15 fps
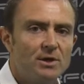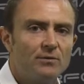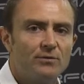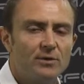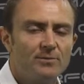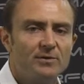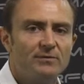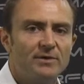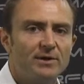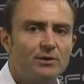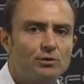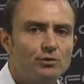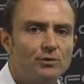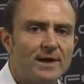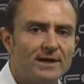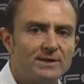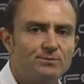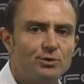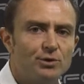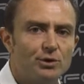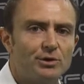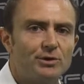from the vehicle as
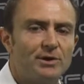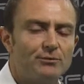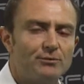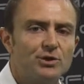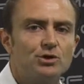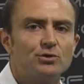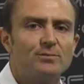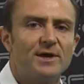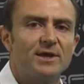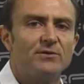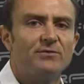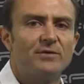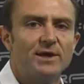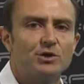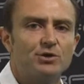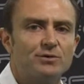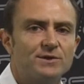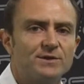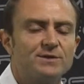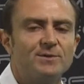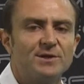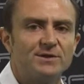per the original
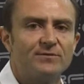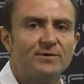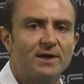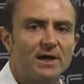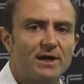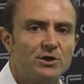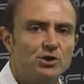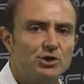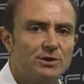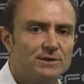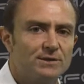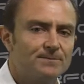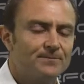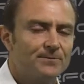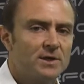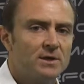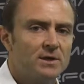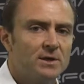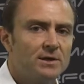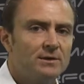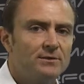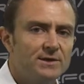manufacturer's specifications.
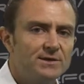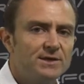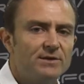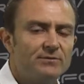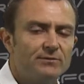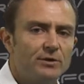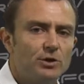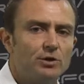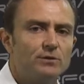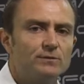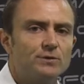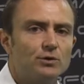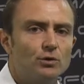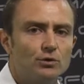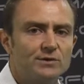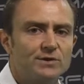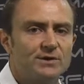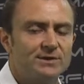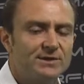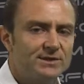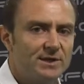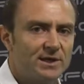This involves also
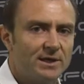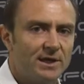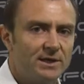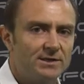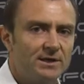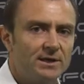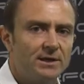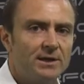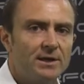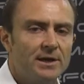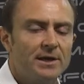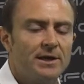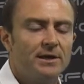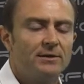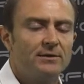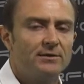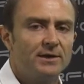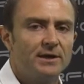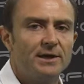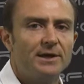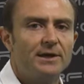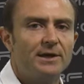disconnecting
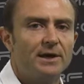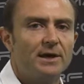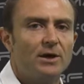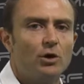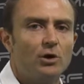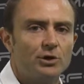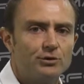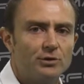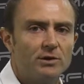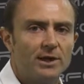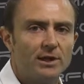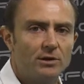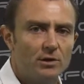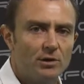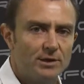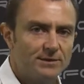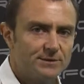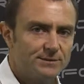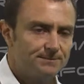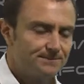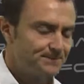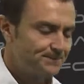the hydraulic lines.